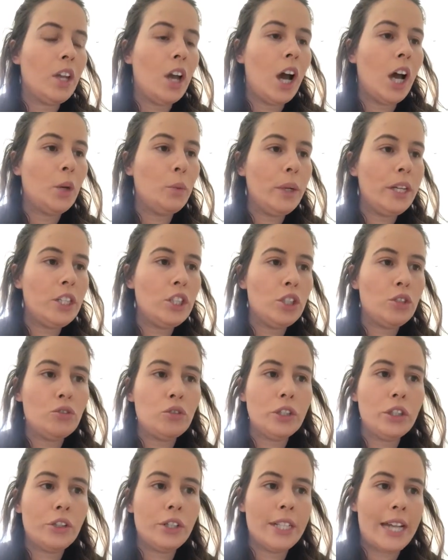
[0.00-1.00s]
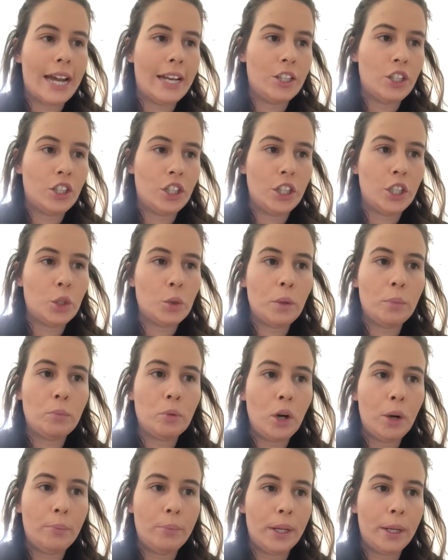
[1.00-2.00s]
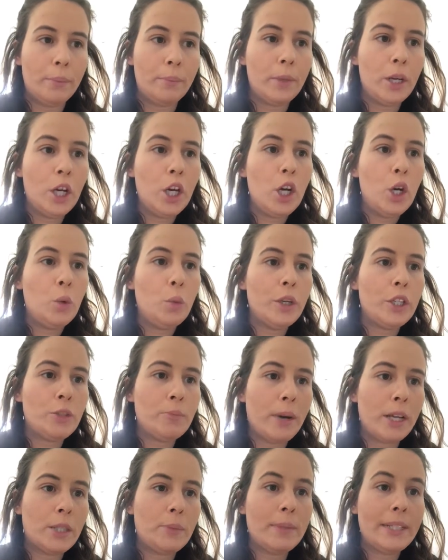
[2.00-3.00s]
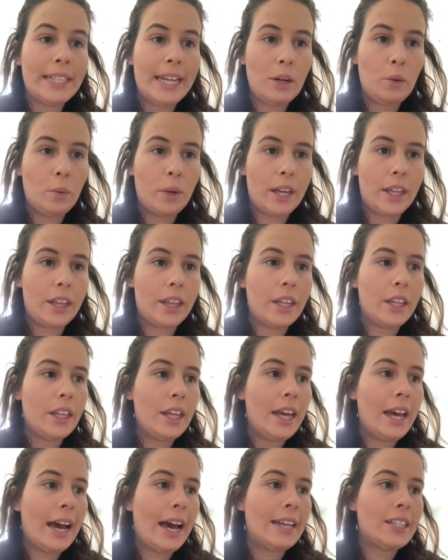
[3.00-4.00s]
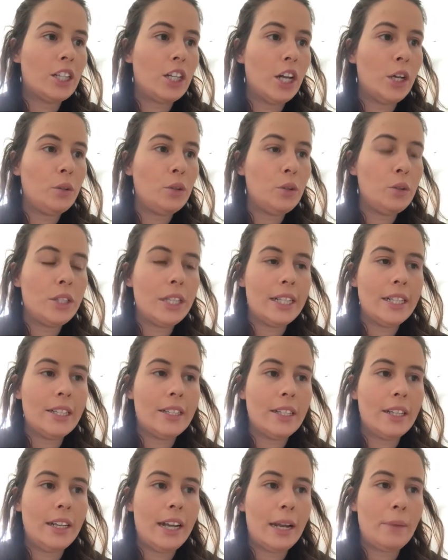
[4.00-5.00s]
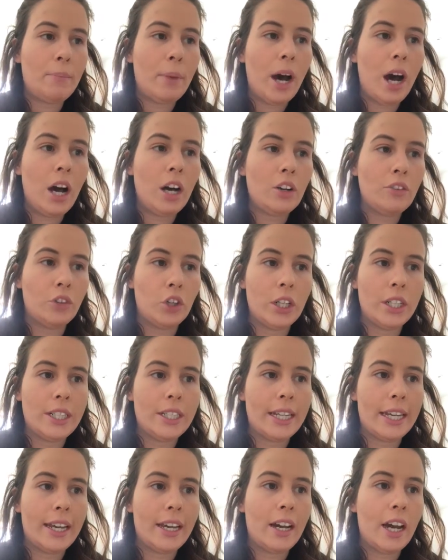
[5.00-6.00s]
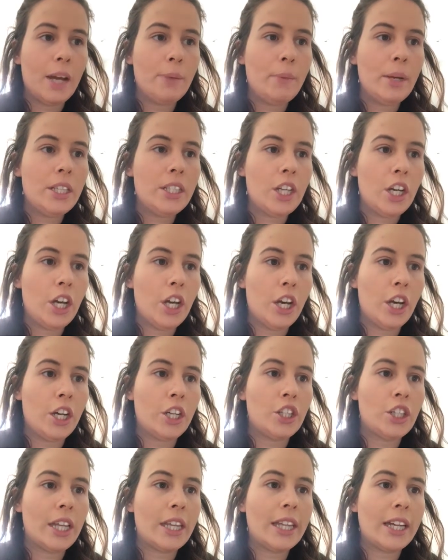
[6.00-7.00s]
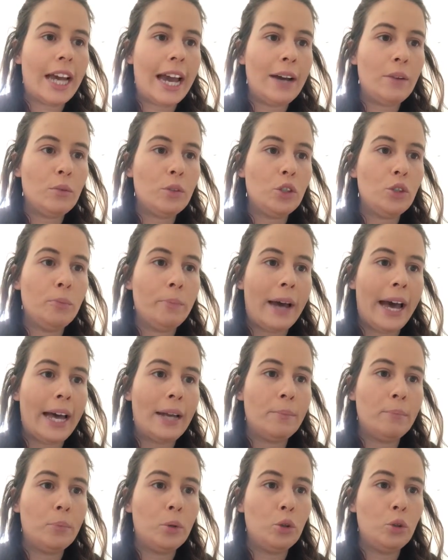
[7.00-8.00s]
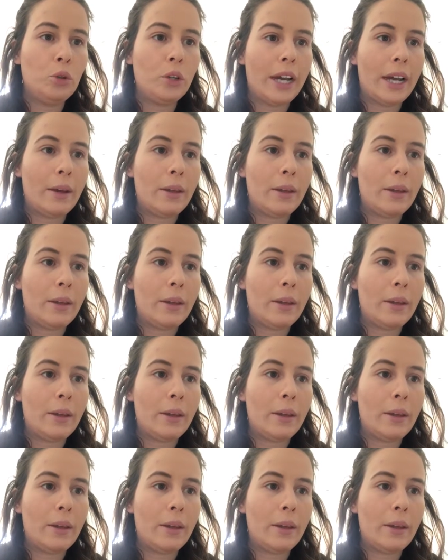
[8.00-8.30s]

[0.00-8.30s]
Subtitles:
I wish to draw your attention to a problem which must be dealt with. As a local citizen and park volunteer, I must urge that the council ban ball